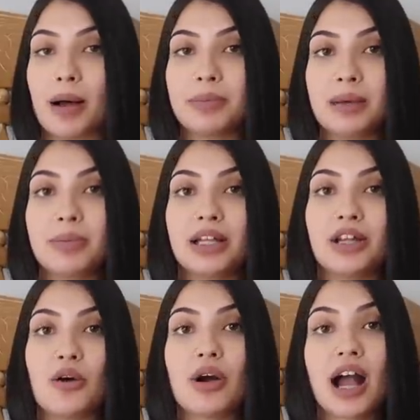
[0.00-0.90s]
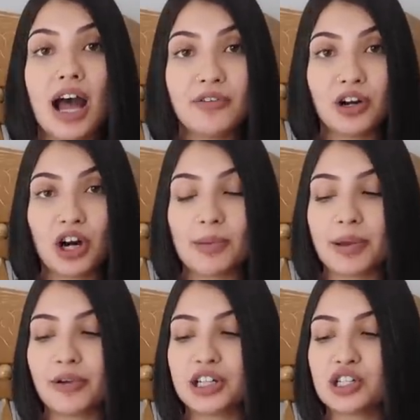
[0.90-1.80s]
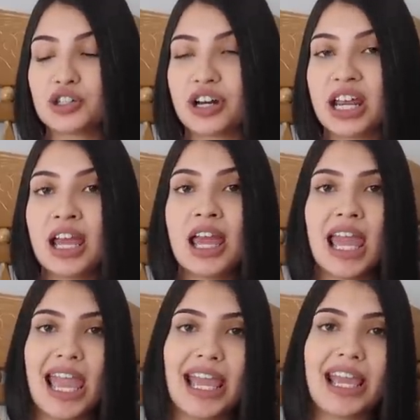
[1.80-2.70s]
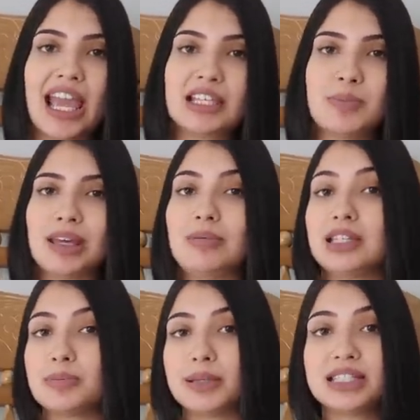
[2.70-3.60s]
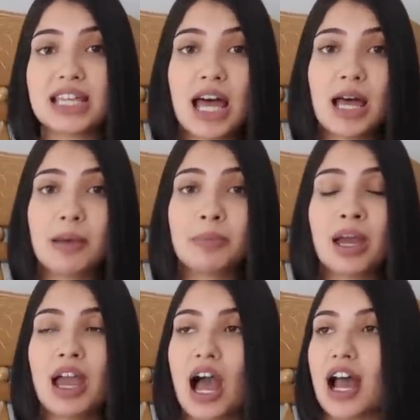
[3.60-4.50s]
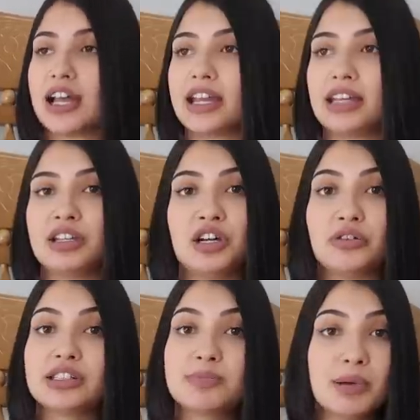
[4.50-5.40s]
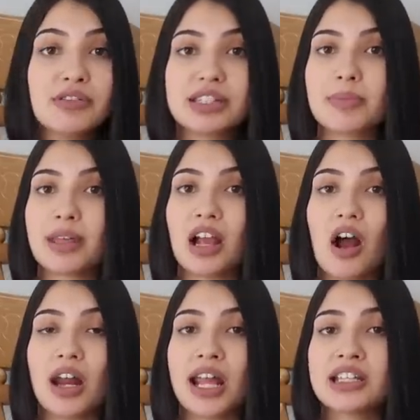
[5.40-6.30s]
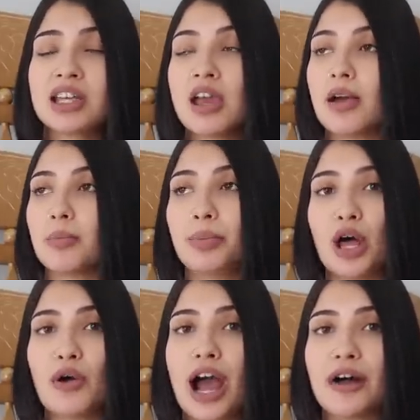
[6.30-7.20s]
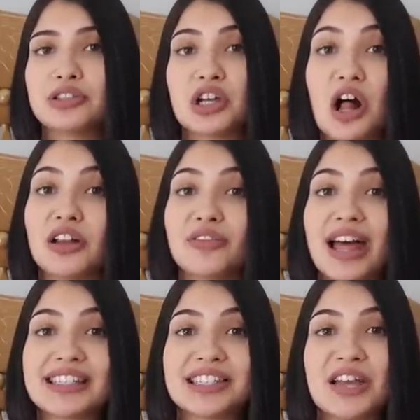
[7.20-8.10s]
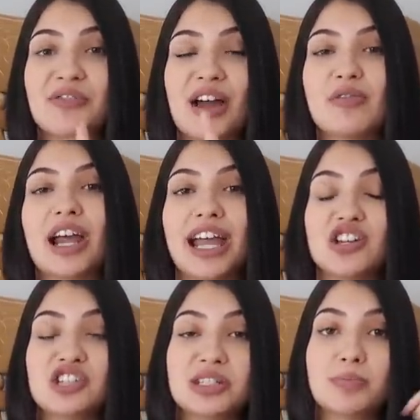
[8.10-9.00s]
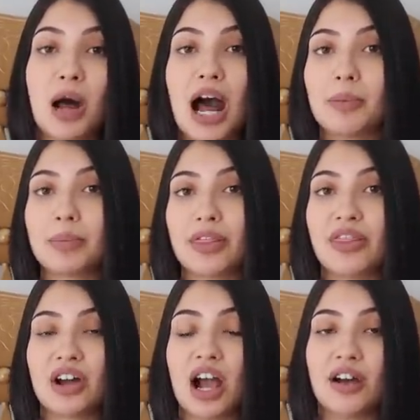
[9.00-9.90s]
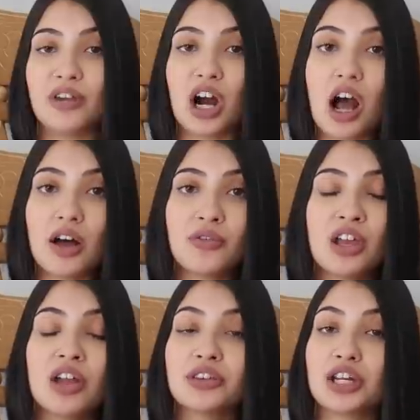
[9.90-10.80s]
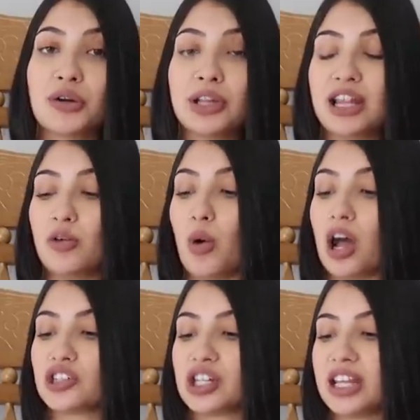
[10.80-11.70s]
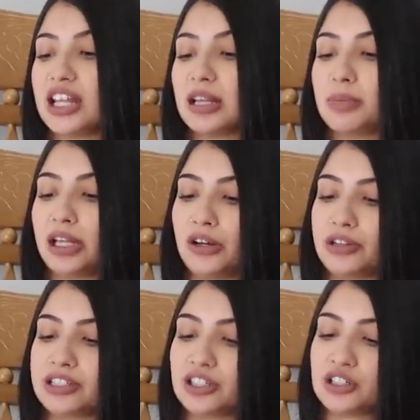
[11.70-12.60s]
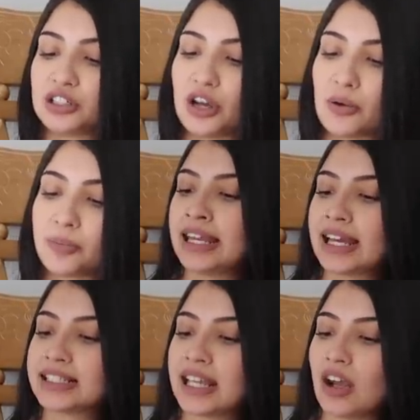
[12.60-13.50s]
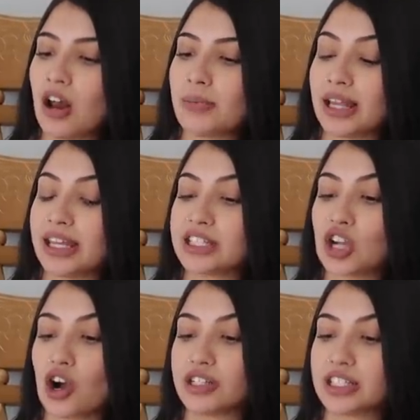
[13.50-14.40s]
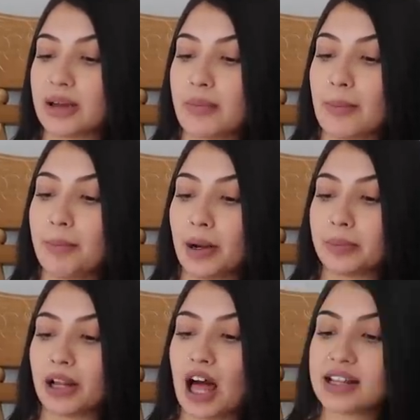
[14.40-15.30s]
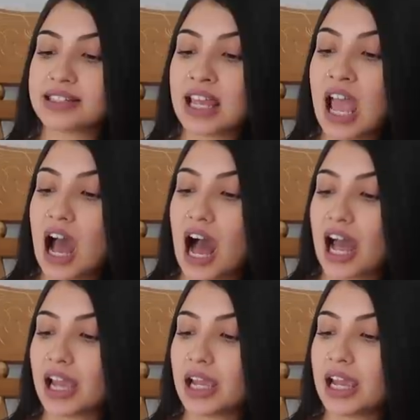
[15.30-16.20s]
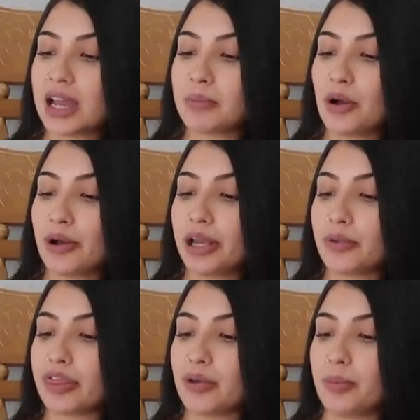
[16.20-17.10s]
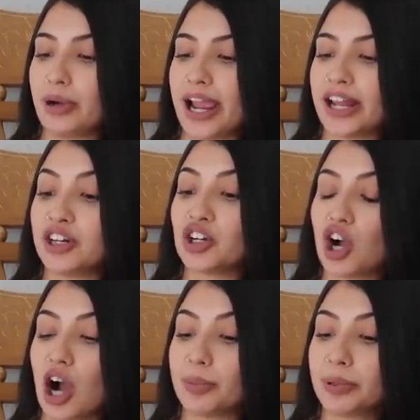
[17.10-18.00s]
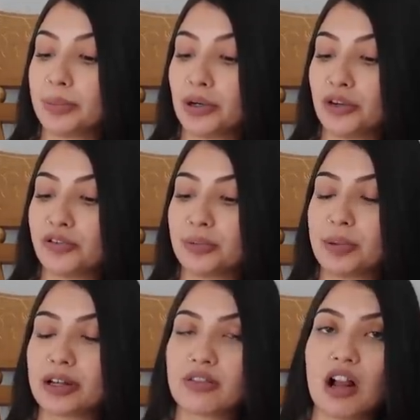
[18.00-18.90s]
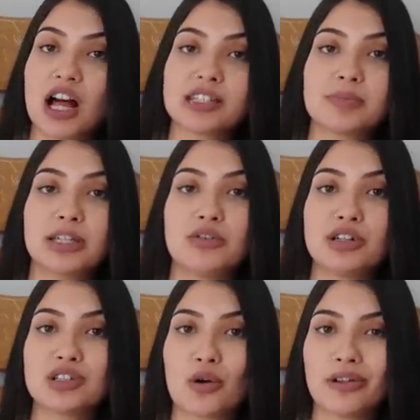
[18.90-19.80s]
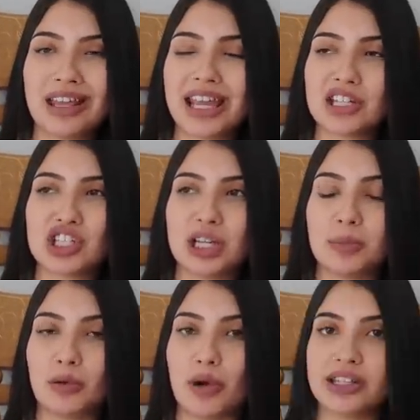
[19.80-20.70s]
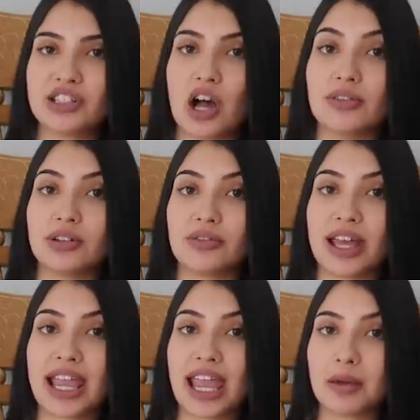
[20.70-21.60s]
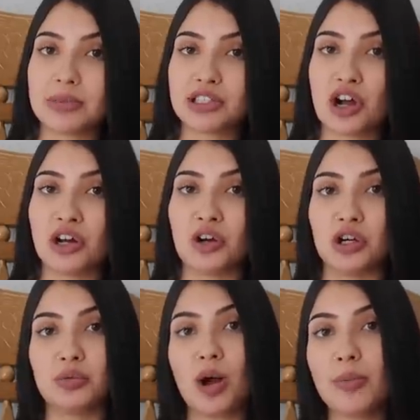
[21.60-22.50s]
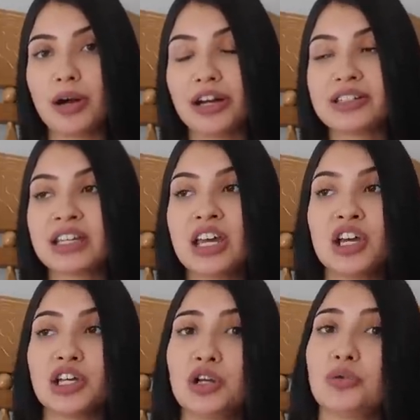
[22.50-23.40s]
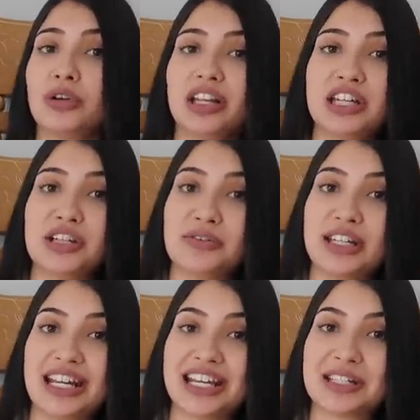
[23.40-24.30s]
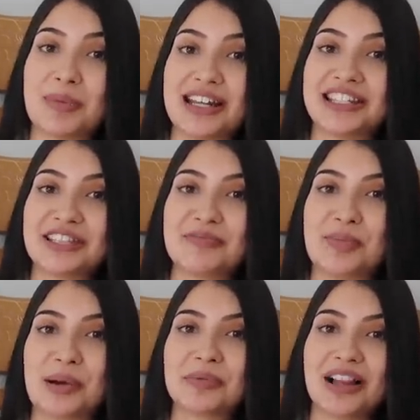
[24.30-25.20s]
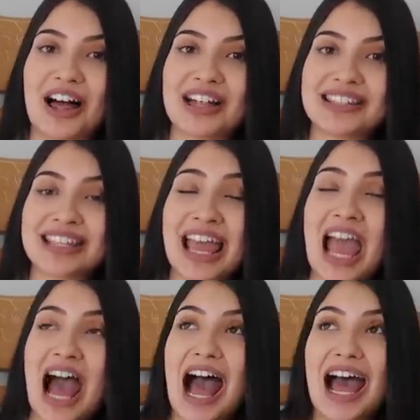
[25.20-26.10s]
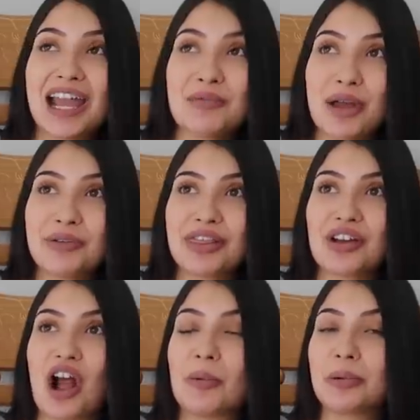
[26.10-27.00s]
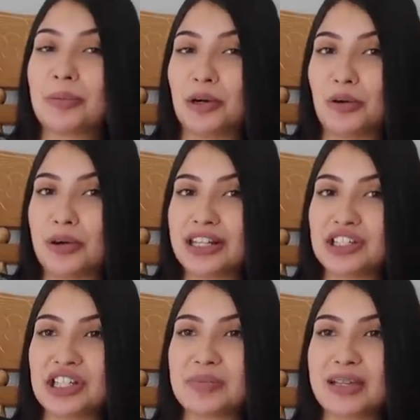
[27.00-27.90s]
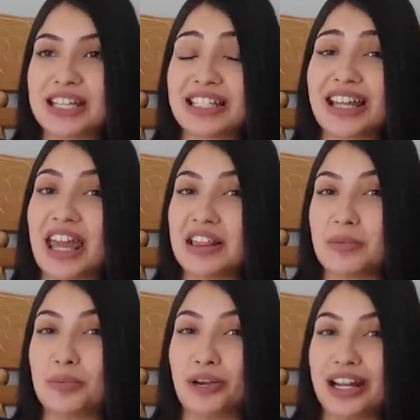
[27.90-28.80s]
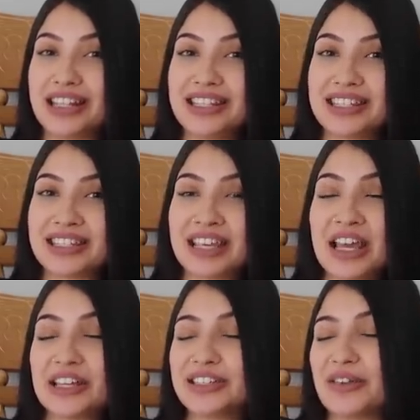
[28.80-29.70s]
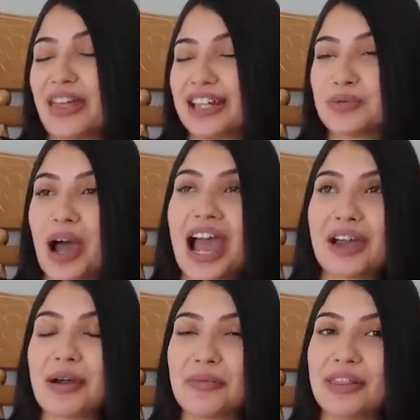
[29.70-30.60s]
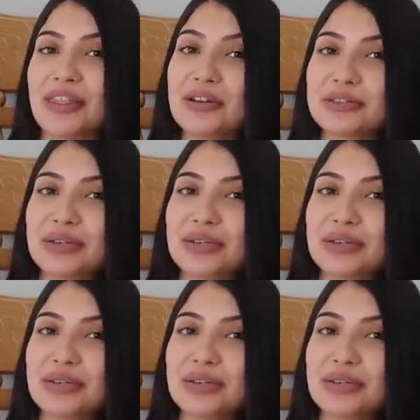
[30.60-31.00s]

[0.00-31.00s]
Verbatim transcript: boppy pillow cover on my registry in case baby spits up, I, you know, spill something on it, blowouts, all that stuff. That way I can just pop the cover off, throw it in the wash, and then the pillow is good to go. Next thing on my list are some burp cloths. I am going with the brand Copper Pearl for birth cloths, but you can totally get cheaper ones off of like Amazon or Walmart. You really don't need expensive burp cloths. I went with the Copper Pearl ones just because I like the prints. So that's why I went with those